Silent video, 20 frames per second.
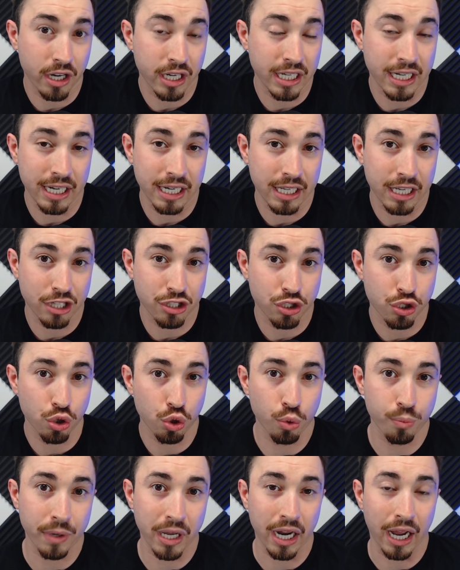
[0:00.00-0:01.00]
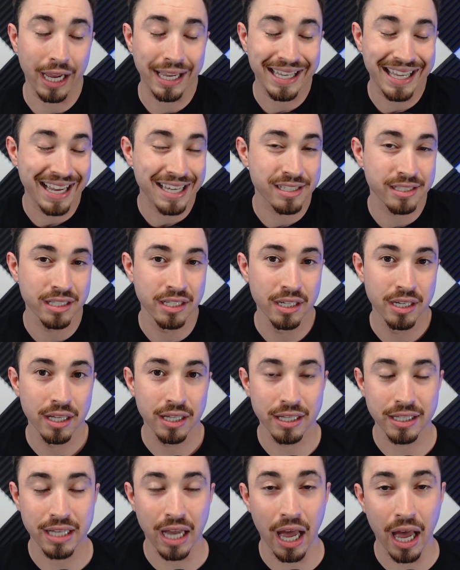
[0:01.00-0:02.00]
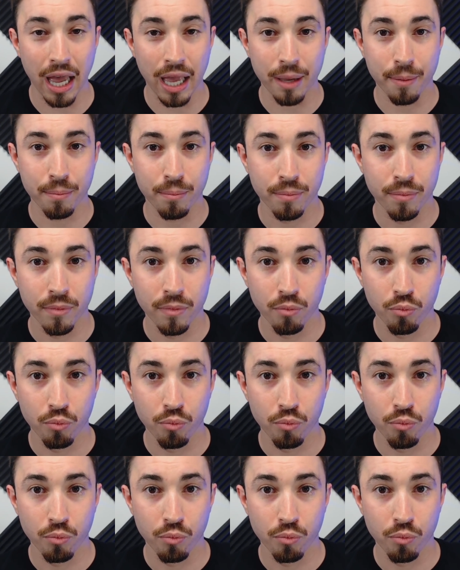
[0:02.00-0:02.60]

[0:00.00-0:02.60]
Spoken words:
He didn't get two, but I guess the time